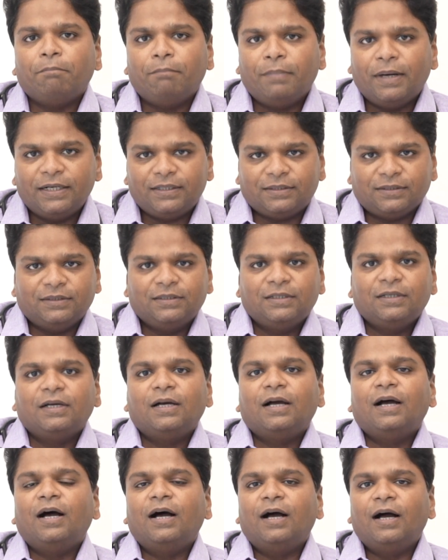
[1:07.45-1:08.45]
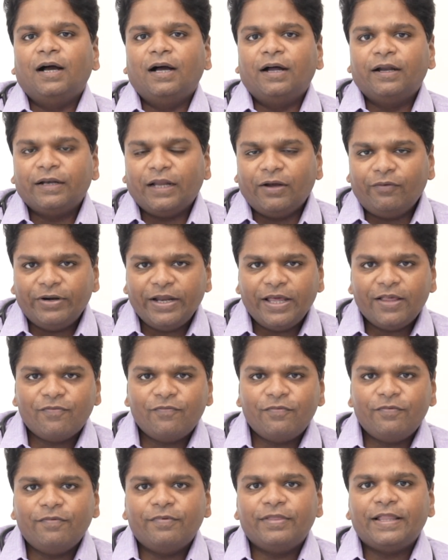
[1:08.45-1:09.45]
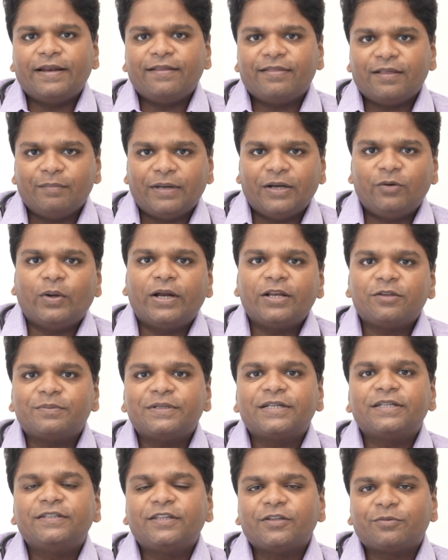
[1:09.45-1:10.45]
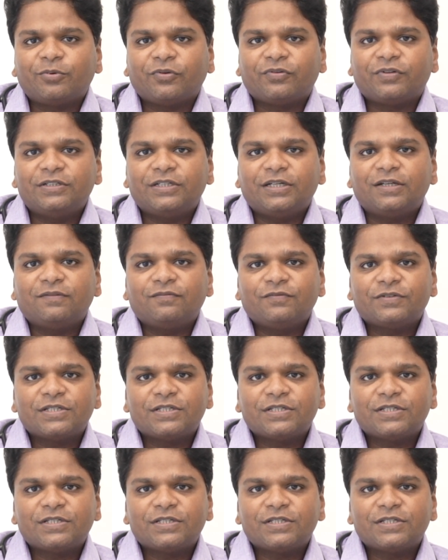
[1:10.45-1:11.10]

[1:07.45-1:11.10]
but uh, nowadays there is some advancement in this procedure